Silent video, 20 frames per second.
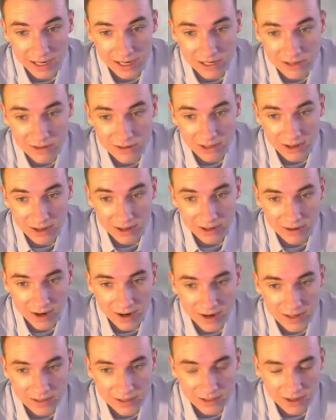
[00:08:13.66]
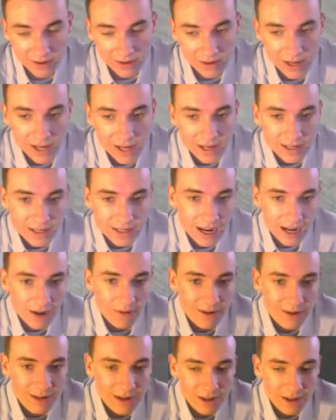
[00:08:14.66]
and you saw it grinded. So
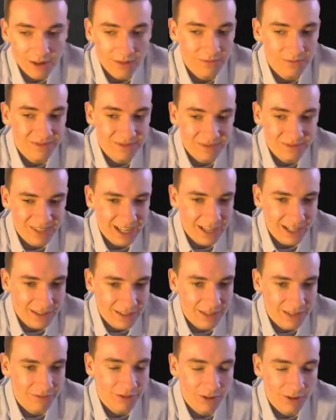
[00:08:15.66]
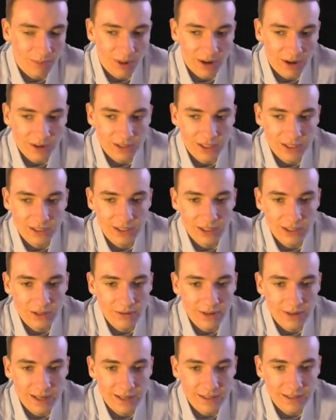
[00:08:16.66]
now another kind of difficult part to
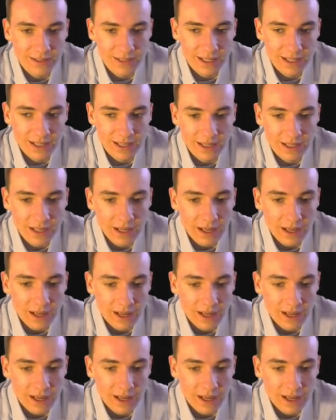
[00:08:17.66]
do is the